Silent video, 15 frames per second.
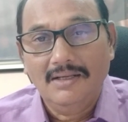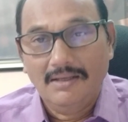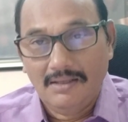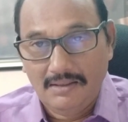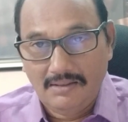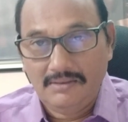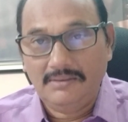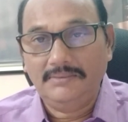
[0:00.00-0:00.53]

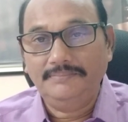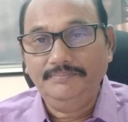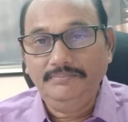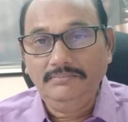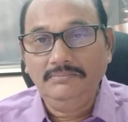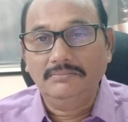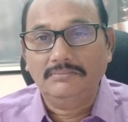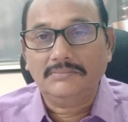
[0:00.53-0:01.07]

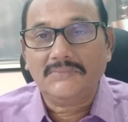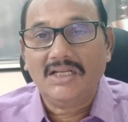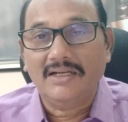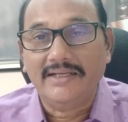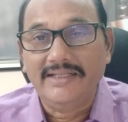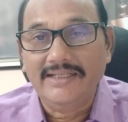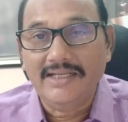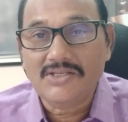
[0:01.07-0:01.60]

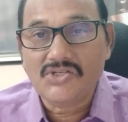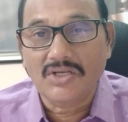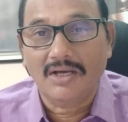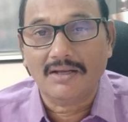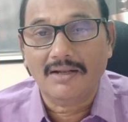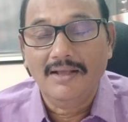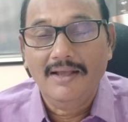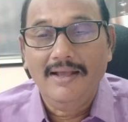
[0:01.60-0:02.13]

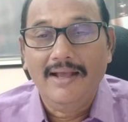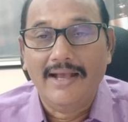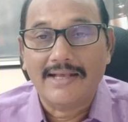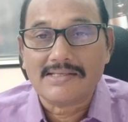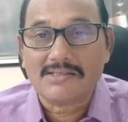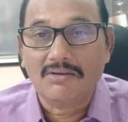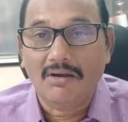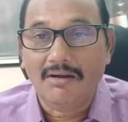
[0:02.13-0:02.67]
DHR
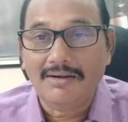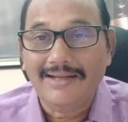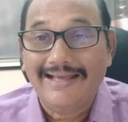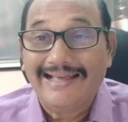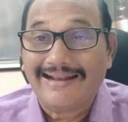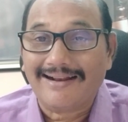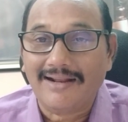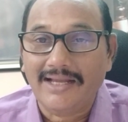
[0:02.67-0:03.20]
has got
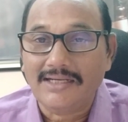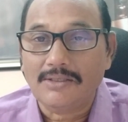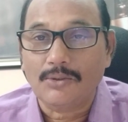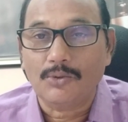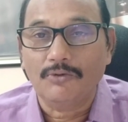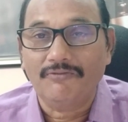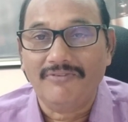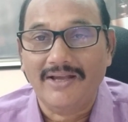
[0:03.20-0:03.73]
a right
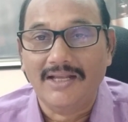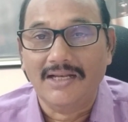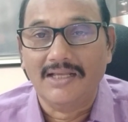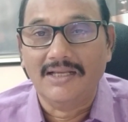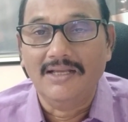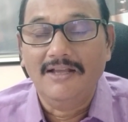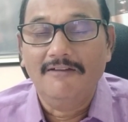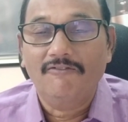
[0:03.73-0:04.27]
to file
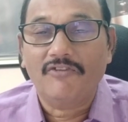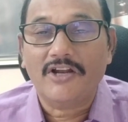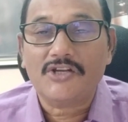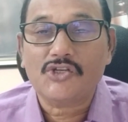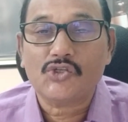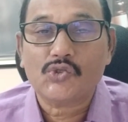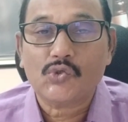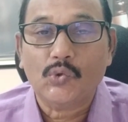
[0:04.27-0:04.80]
a
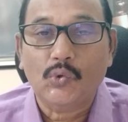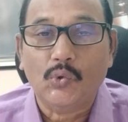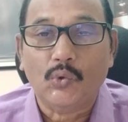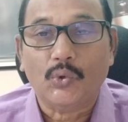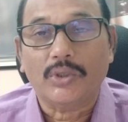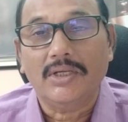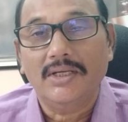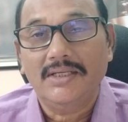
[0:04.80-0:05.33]
fresh
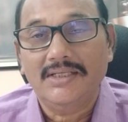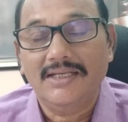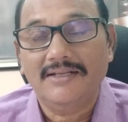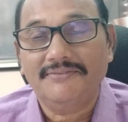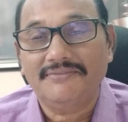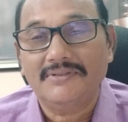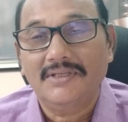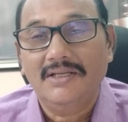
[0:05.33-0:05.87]
suit.
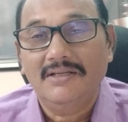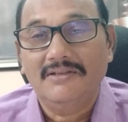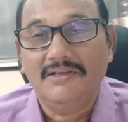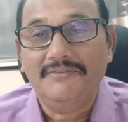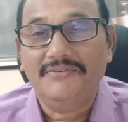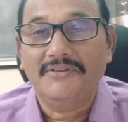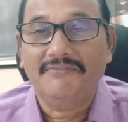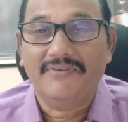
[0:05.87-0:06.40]
If
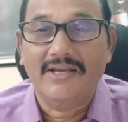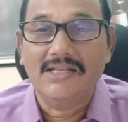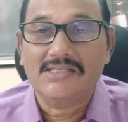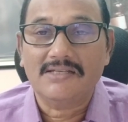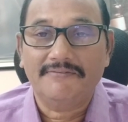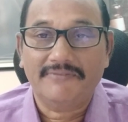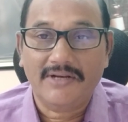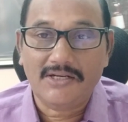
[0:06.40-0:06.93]
he files
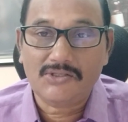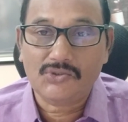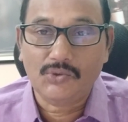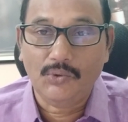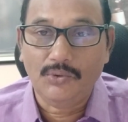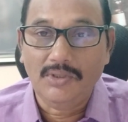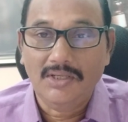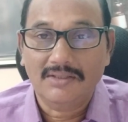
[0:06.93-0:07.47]
a fresh
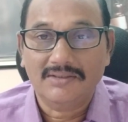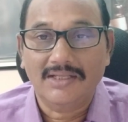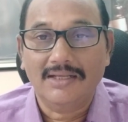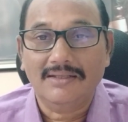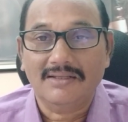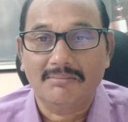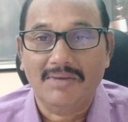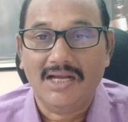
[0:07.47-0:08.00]
suit, then
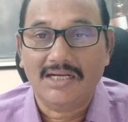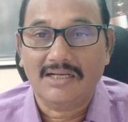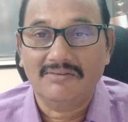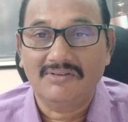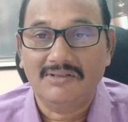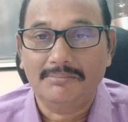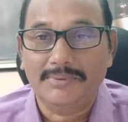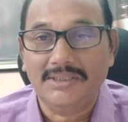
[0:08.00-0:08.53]
the matter
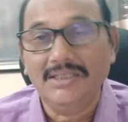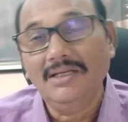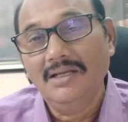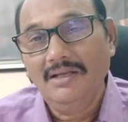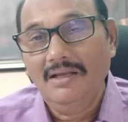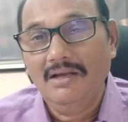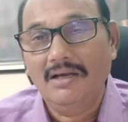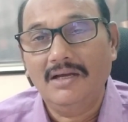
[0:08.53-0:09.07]
will be
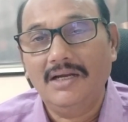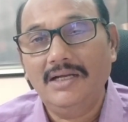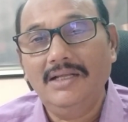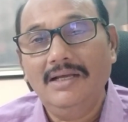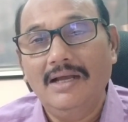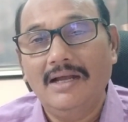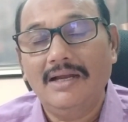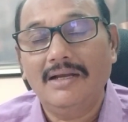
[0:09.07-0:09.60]
heard
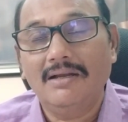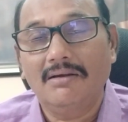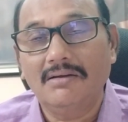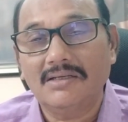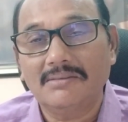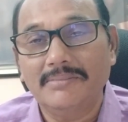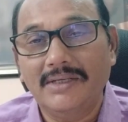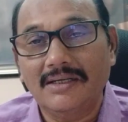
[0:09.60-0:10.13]
and
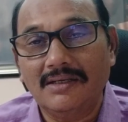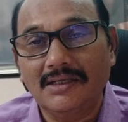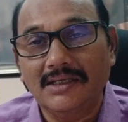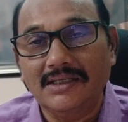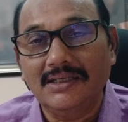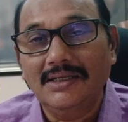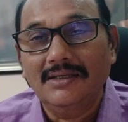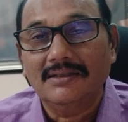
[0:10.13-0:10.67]

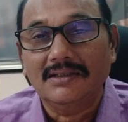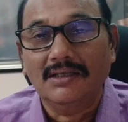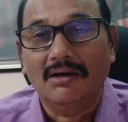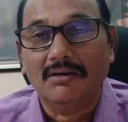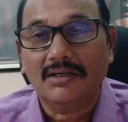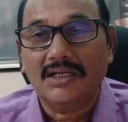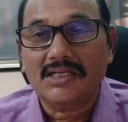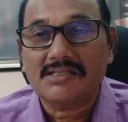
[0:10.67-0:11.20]
ultimately the
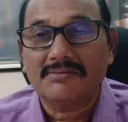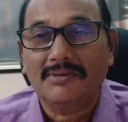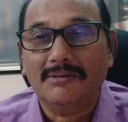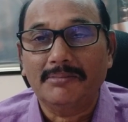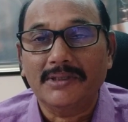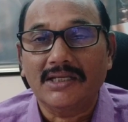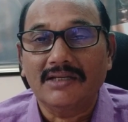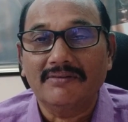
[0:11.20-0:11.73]
orders will
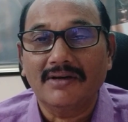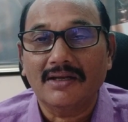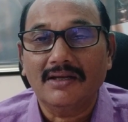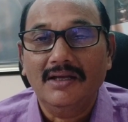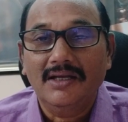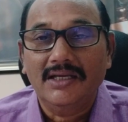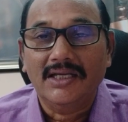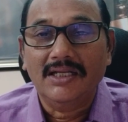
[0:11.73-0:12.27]
be given
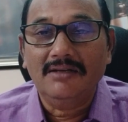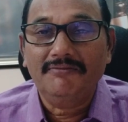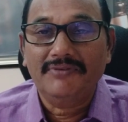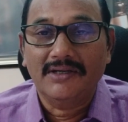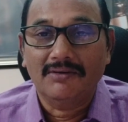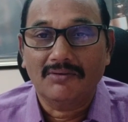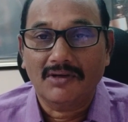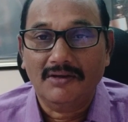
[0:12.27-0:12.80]
in
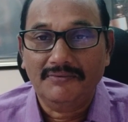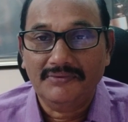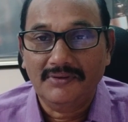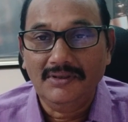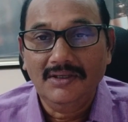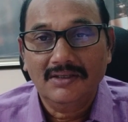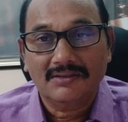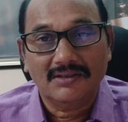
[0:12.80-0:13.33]
favor of
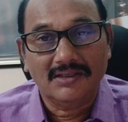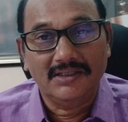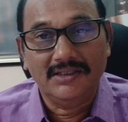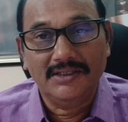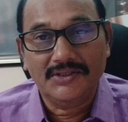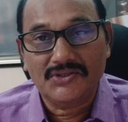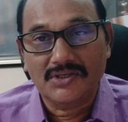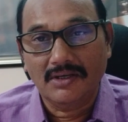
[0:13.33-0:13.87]
the
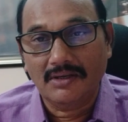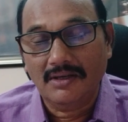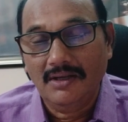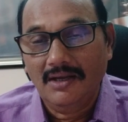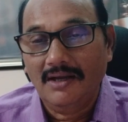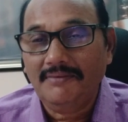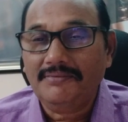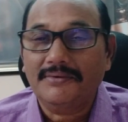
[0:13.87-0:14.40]
DHR.
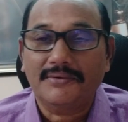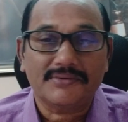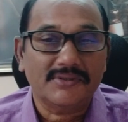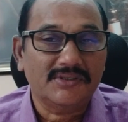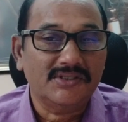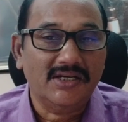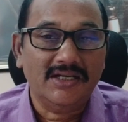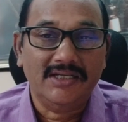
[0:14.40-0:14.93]
Of course, the
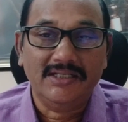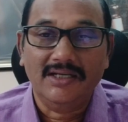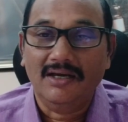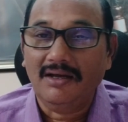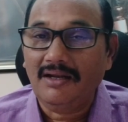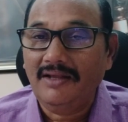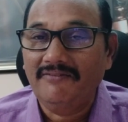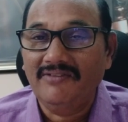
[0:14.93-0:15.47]

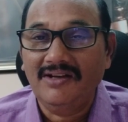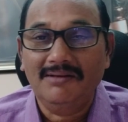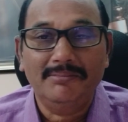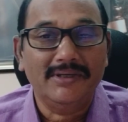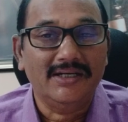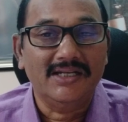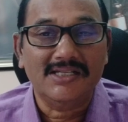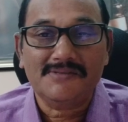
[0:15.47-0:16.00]
JDR will
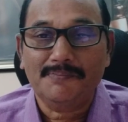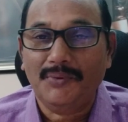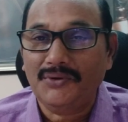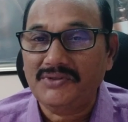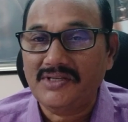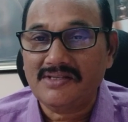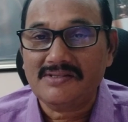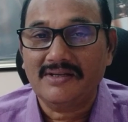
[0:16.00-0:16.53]
be
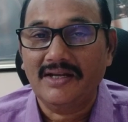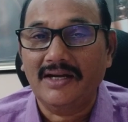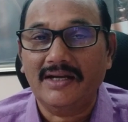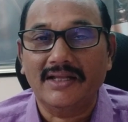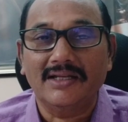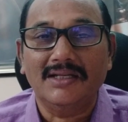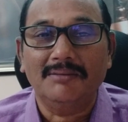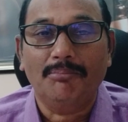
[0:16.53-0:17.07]
dispossessed at
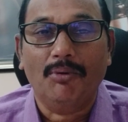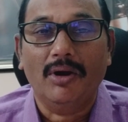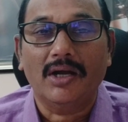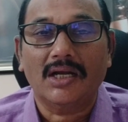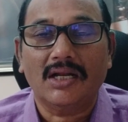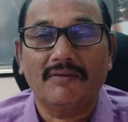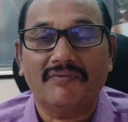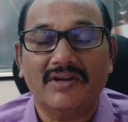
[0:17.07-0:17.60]
any
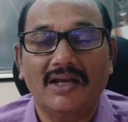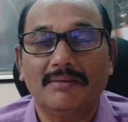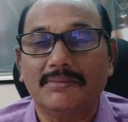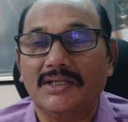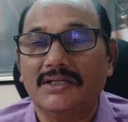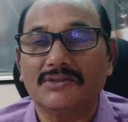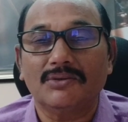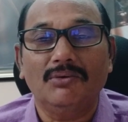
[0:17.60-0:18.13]
point of time.
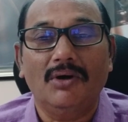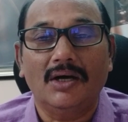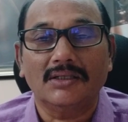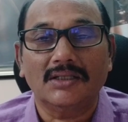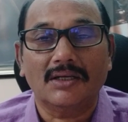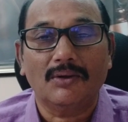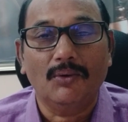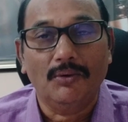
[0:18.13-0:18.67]
There is no
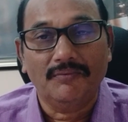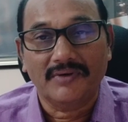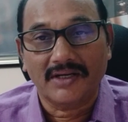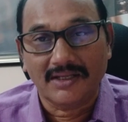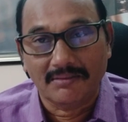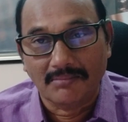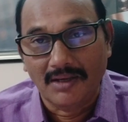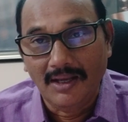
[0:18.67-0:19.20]
other go for
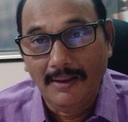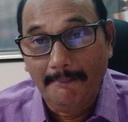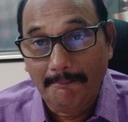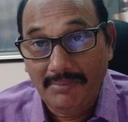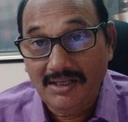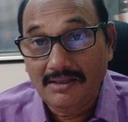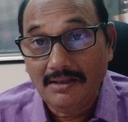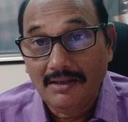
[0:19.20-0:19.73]
it.
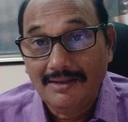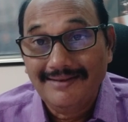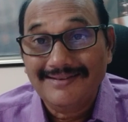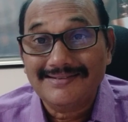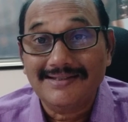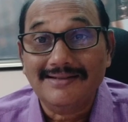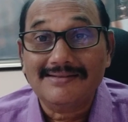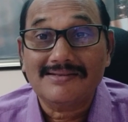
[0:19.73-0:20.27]
But
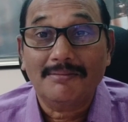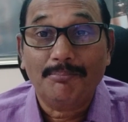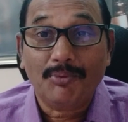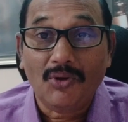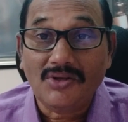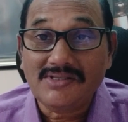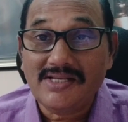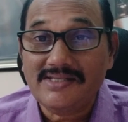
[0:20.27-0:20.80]
since the
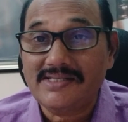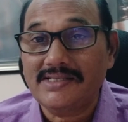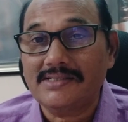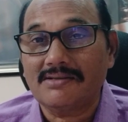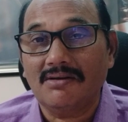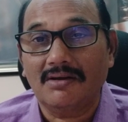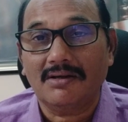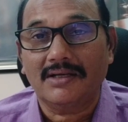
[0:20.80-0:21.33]
process is
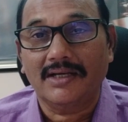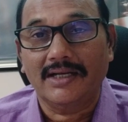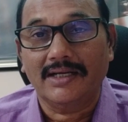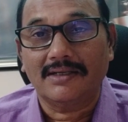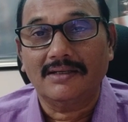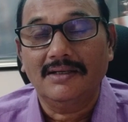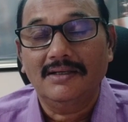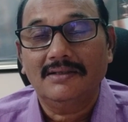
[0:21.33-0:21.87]
not
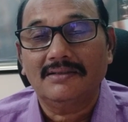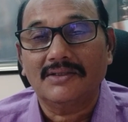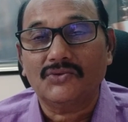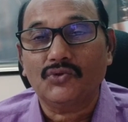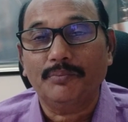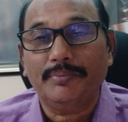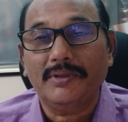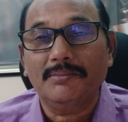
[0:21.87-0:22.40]
correct, the
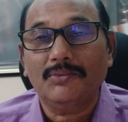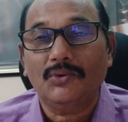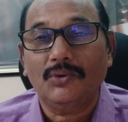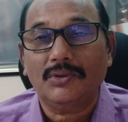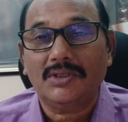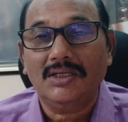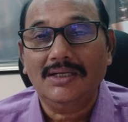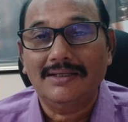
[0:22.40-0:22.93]
Supreme
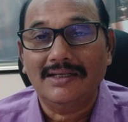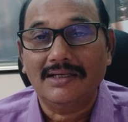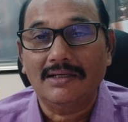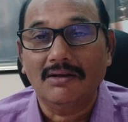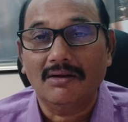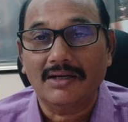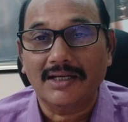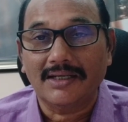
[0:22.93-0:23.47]
Court did
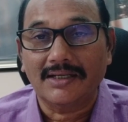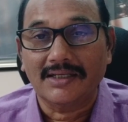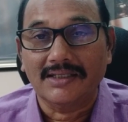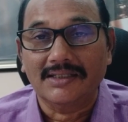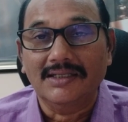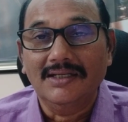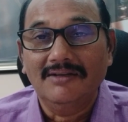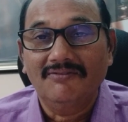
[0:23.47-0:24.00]
not
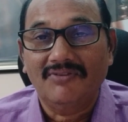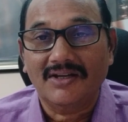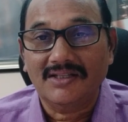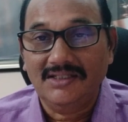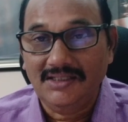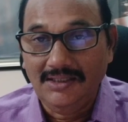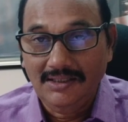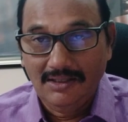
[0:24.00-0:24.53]
agree for
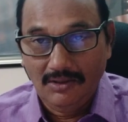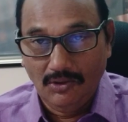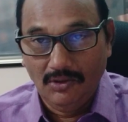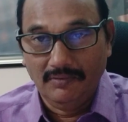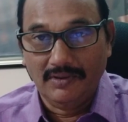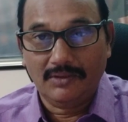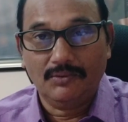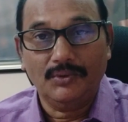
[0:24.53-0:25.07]
the
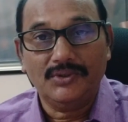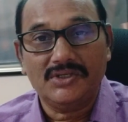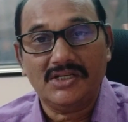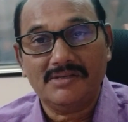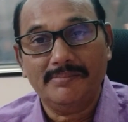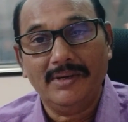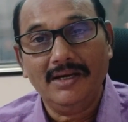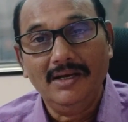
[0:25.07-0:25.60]
lower court
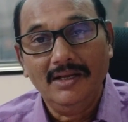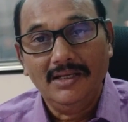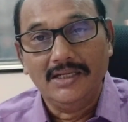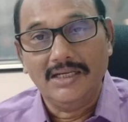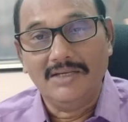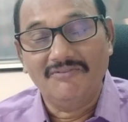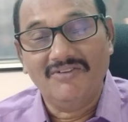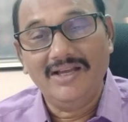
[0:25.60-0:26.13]
judgment.
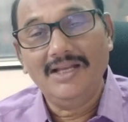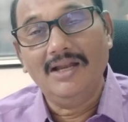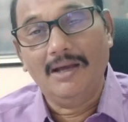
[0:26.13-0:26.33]
While